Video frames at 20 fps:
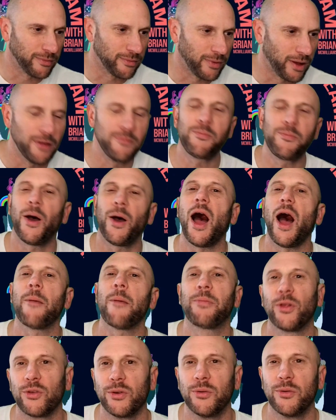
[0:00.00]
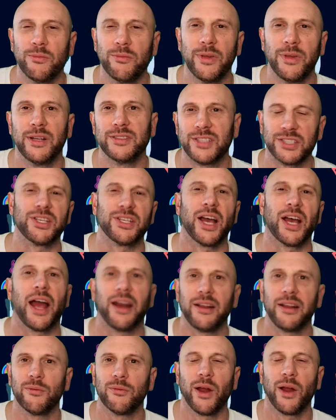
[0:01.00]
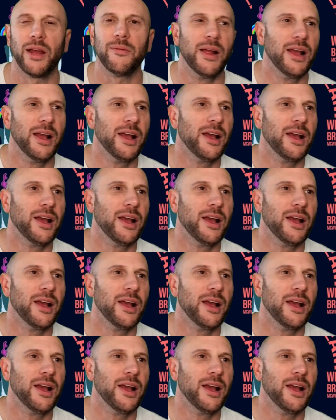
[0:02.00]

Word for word: unpopular in, in society, right?